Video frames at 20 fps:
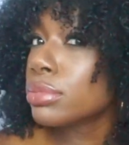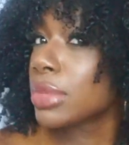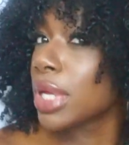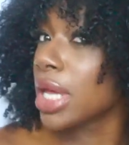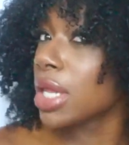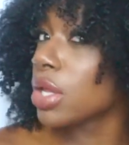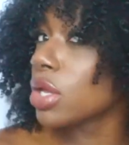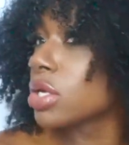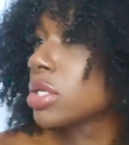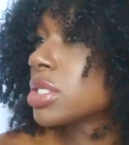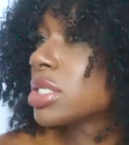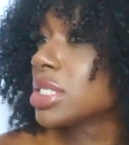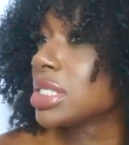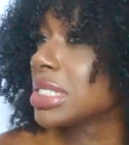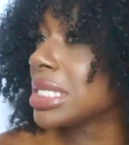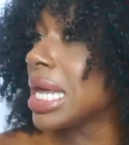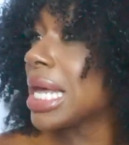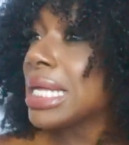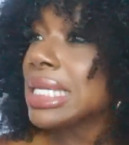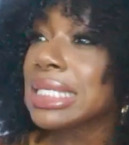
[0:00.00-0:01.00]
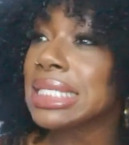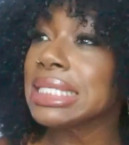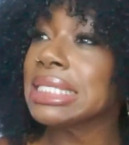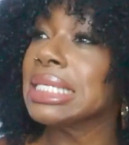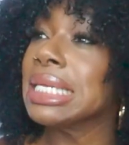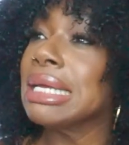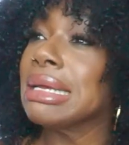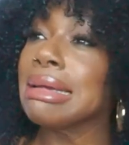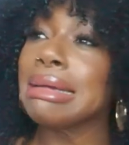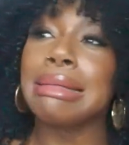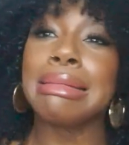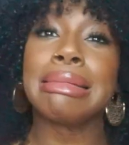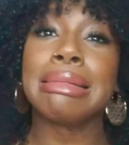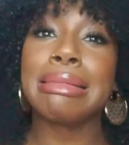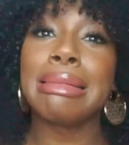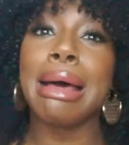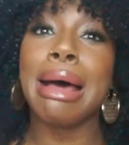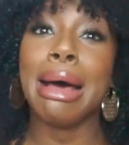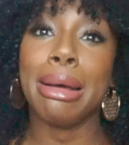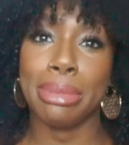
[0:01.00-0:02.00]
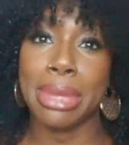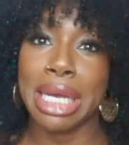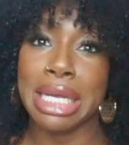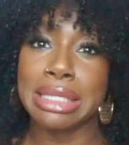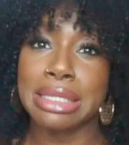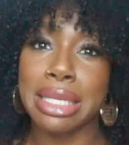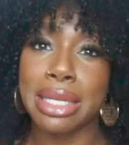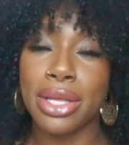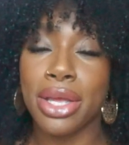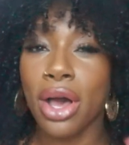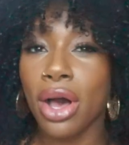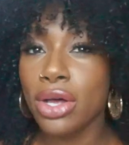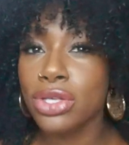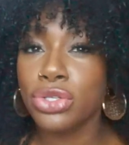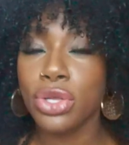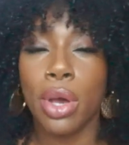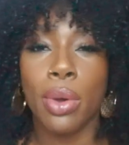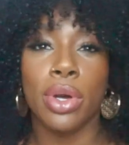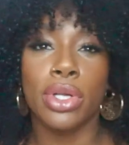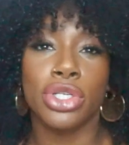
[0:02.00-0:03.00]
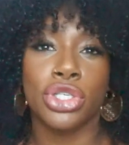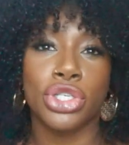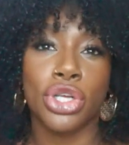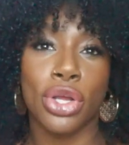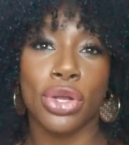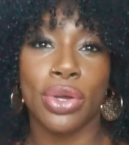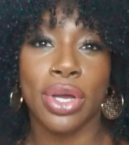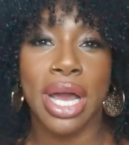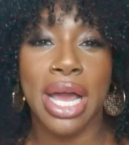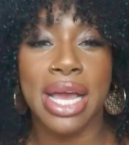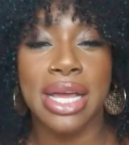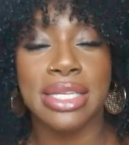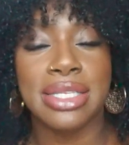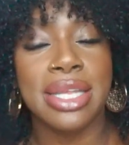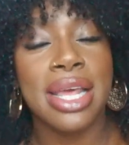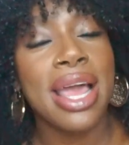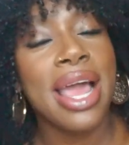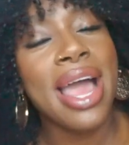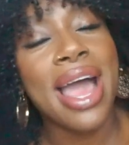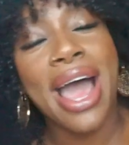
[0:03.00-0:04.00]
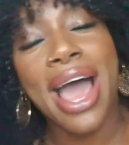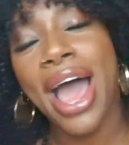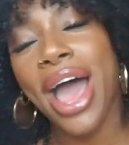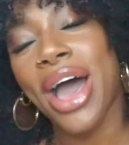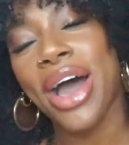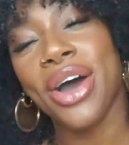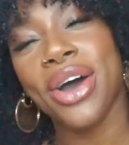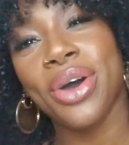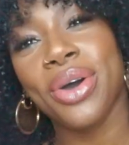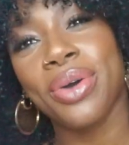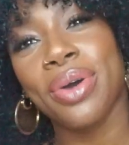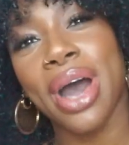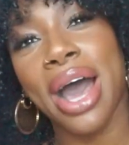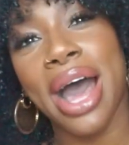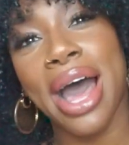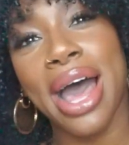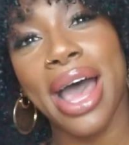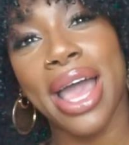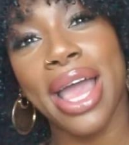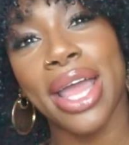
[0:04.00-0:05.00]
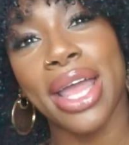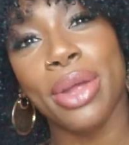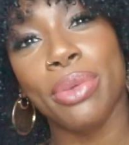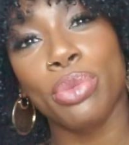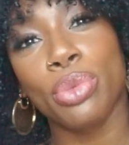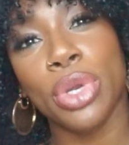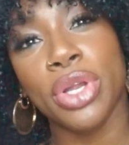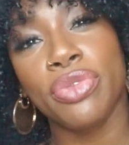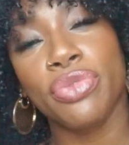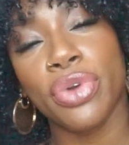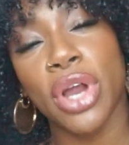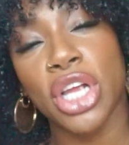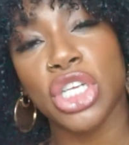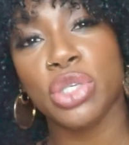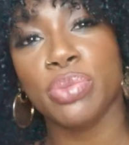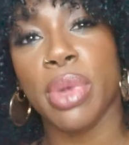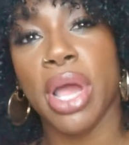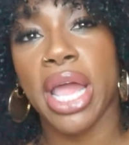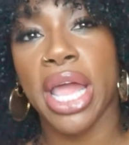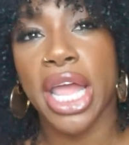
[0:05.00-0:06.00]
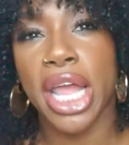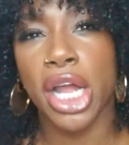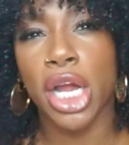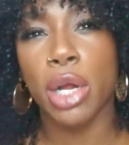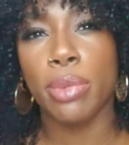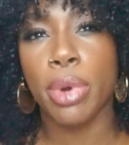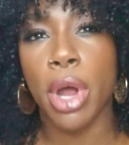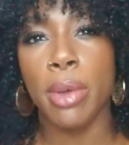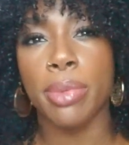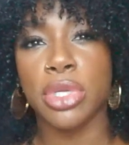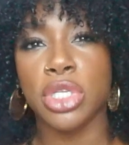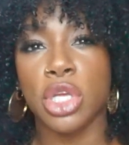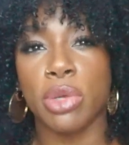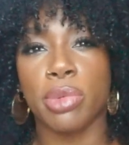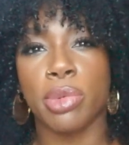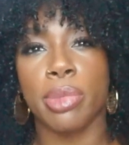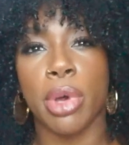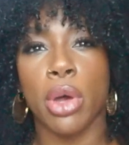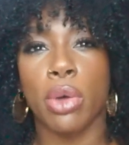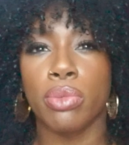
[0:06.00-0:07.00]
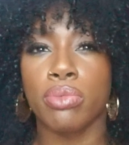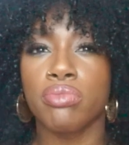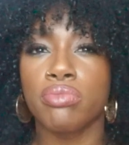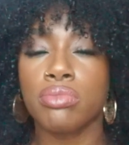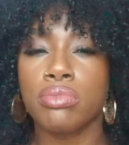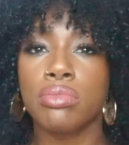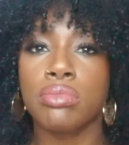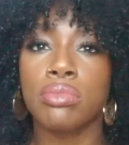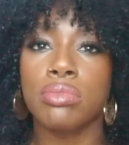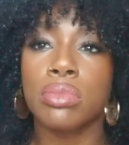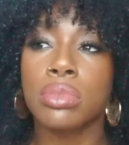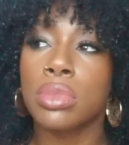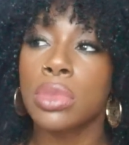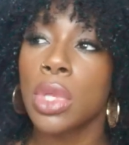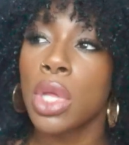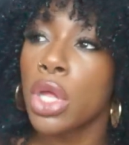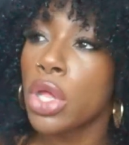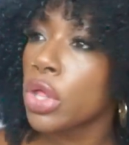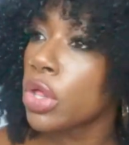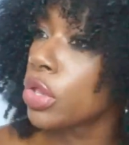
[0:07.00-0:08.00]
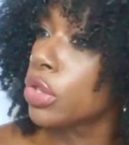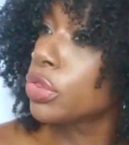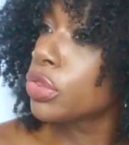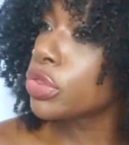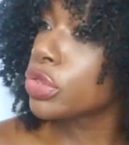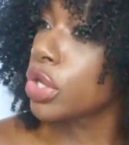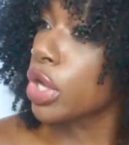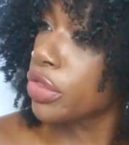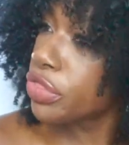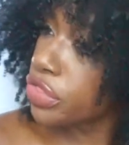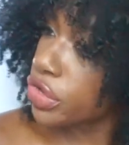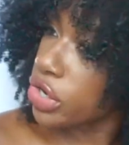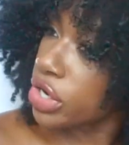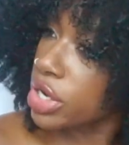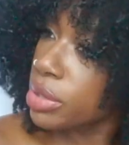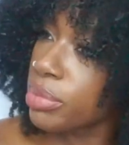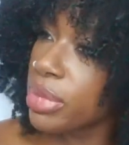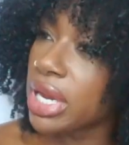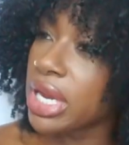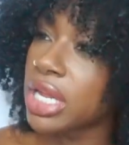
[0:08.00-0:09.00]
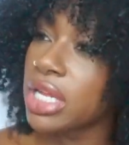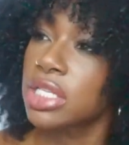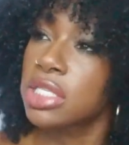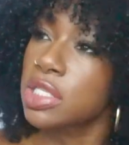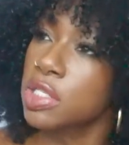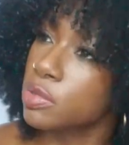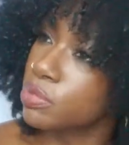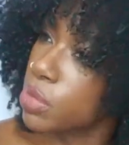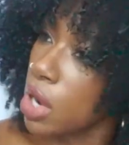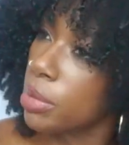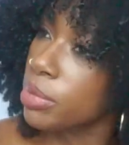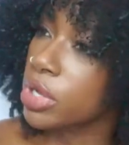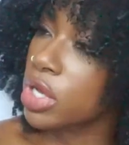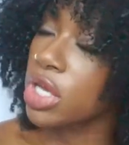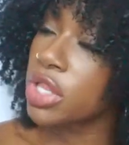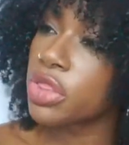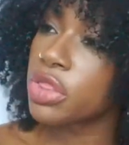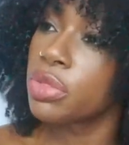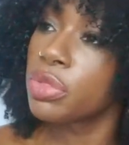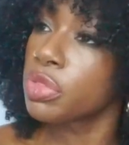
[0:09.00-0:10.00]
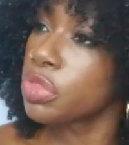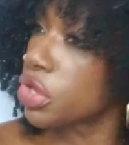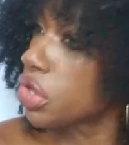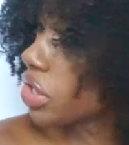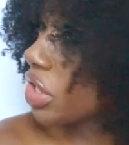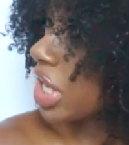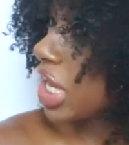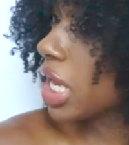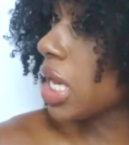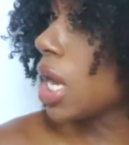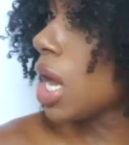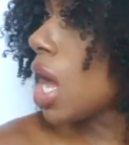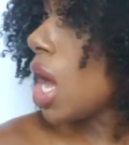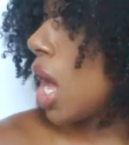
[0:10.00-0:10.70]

It looks stinking amazing, y'all. So I wanted to show you guys how I refresh my hair. It probably took me about good 30 minutes, probably good 30.